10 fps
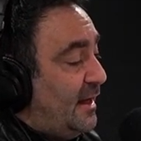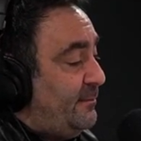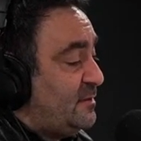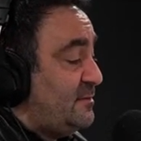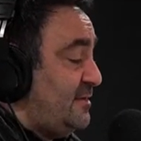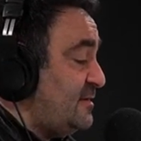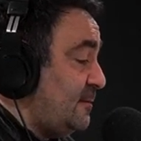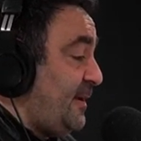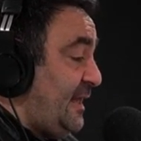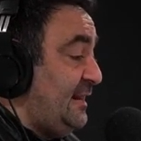I'm
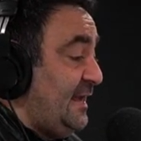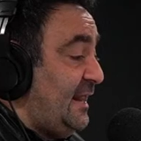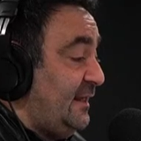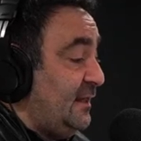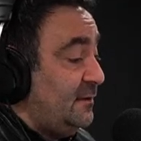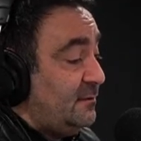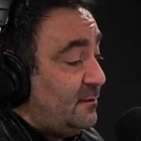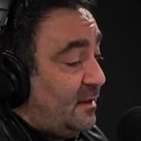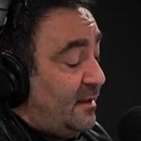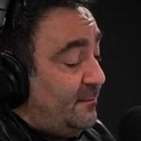anticipating getting it,
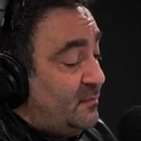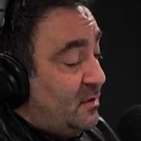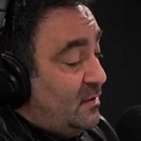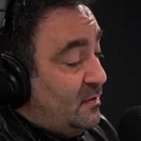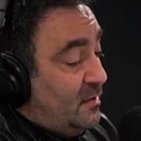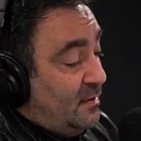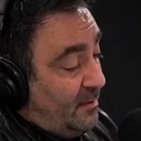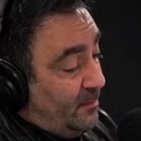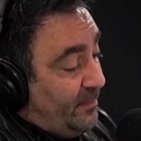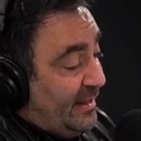um,
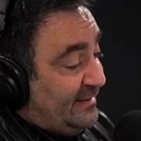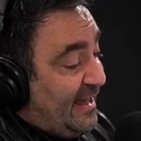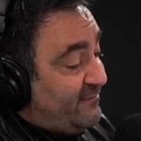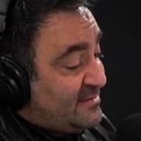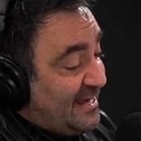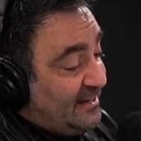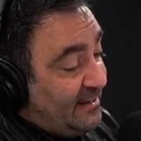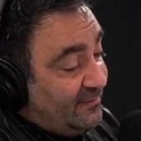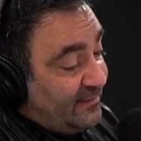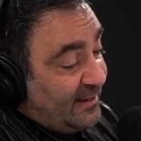but they haven't said
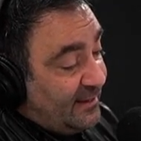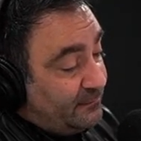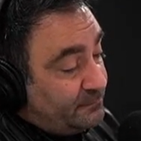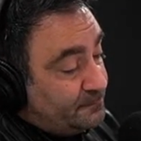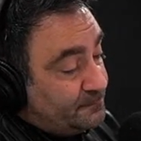anything yet.